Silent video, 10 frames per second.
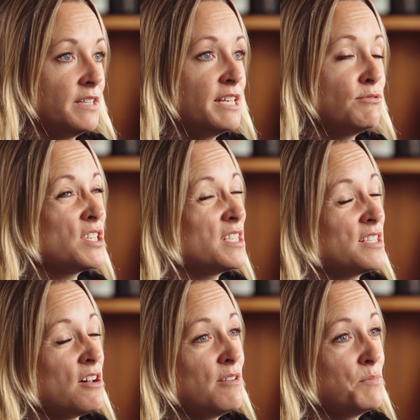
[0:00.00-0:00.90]
And it was just a
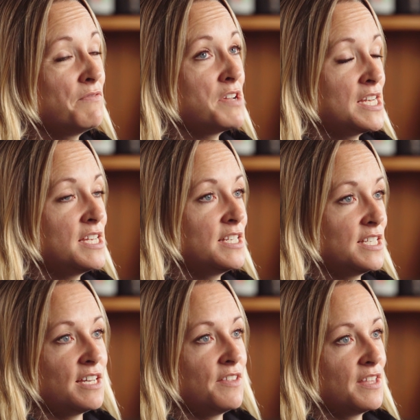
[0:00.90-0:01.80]
time we really
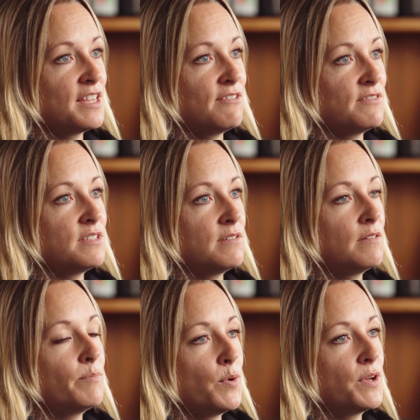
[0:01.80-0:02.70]
needed it. I think that was
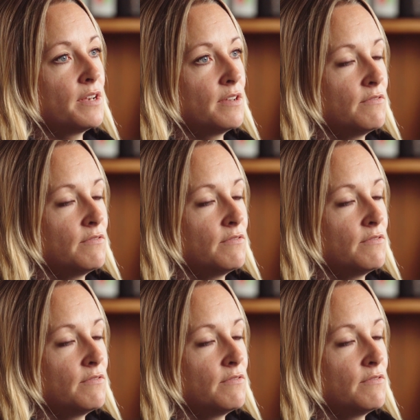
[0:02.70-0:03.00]
the point.